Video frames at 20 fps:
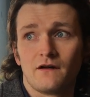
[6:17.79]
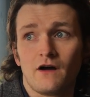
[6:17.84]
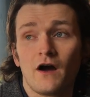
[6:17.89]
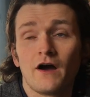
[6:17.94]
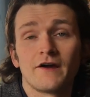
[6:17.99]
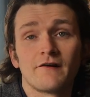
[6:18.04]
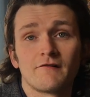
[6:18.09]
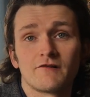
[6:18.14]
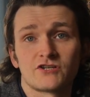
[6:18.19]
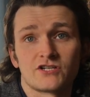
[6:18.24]

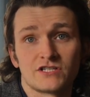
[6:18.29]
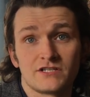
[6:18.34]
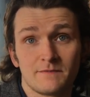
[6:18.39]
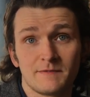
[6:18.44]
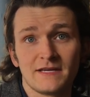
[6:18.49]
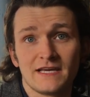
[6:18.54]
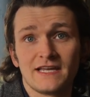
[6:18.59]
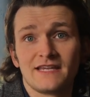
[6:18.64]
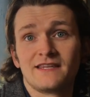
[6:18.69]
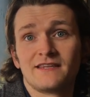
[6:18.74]
Irish and to
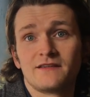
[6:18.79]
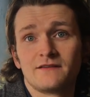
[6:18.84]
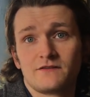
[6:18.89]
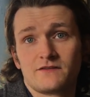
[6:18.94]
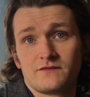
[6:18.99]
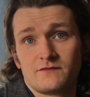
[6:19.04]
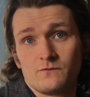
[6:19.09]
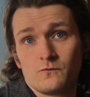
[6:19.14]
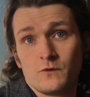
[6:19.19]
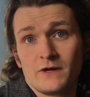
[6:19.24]
be
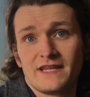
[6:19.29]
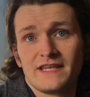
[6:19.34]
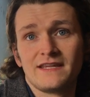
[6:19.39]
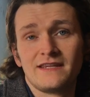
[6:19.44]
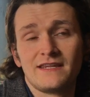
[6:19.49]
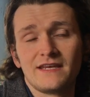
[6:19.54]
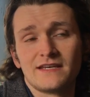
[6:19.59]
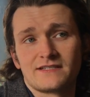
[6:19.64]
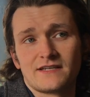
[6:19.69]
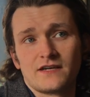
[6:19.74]

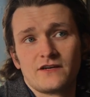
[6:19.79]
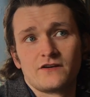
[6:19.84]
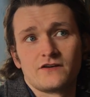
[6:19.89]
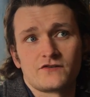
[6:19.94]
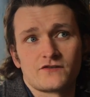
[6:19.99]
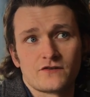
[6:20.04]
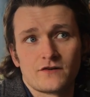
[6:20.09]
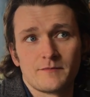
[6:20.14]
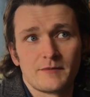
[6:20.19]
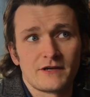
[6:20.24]
within this
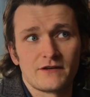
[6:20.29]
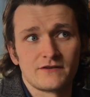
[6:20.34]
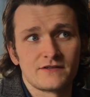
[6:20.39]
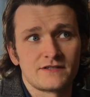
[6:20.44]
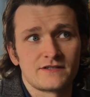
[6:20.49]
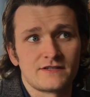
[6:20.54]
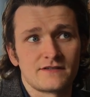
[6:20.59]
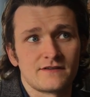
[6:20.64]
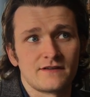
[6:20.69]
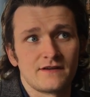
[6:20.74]
industry, because
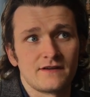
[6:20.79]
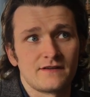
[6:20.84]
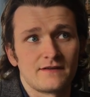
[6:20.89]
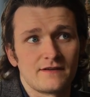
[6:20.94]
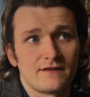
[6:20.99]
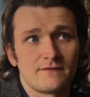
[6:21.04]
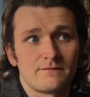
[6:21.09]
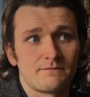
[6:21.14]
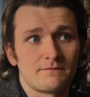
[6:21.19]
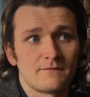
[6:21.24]
the
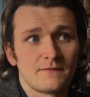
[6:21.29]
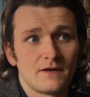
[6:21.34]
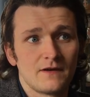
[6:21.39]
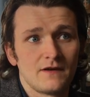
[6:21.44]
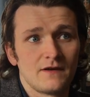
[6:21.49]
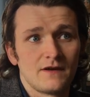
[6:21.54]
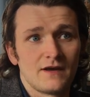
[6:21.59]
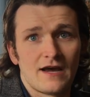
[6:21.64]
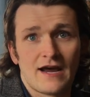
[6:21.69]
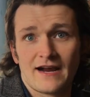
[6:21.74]

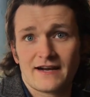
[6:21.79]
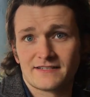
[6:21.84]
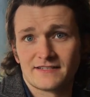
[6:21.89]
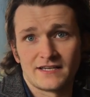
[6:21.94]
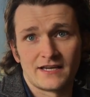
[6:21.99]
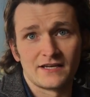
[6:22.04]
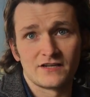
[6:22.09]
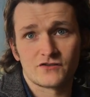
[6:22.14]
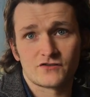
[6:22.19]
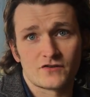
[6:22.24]

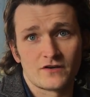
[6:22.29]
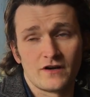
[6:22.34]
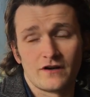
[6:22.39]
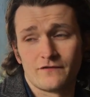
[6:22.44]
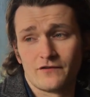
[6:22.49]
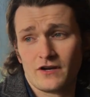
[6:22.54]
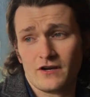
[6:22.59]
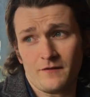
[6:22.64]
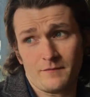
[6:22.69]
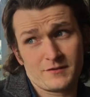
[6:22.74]
acting industry
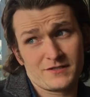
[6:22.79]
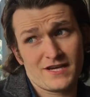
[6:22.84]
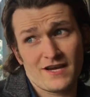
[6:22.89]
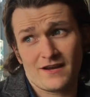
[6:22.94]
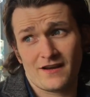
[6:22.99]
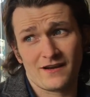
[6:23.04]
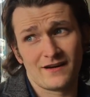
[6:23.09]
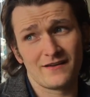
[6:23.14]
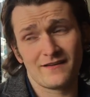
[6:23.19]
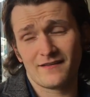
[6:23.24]
over here,
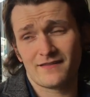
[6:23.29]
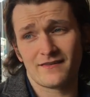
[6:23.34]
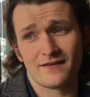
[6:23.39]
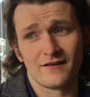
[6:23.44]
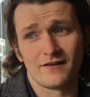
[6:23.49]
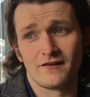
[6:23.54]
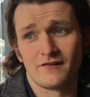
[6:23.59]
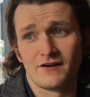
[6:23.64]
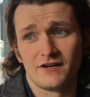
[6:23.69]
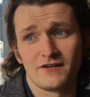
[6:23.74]
particularly the
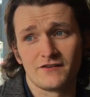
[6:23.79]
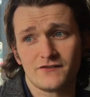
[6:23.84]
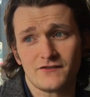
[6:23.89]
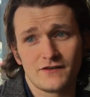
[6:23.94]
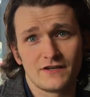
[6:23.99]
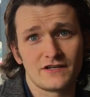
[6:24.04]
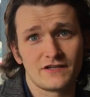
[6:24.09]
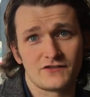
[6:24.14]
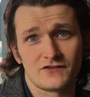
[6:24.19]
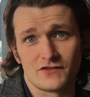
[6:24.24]
theatre
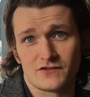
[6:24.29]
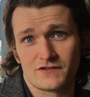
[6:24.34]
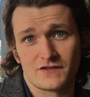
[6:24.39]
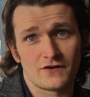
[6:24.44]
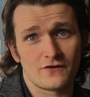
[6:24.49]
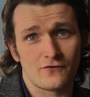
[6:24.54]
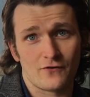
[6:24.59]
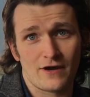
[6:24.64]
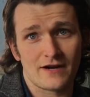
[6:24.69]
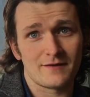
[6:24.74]
industry, is just
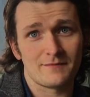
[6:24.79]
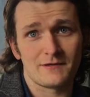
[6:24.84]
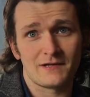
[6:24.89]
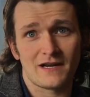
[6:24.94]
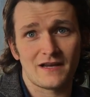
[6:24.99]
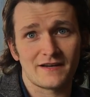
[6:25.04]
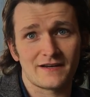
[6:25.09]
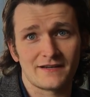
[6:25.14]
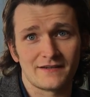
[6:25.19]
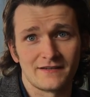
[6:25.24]
incredible.
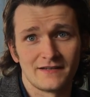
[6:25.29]
Like,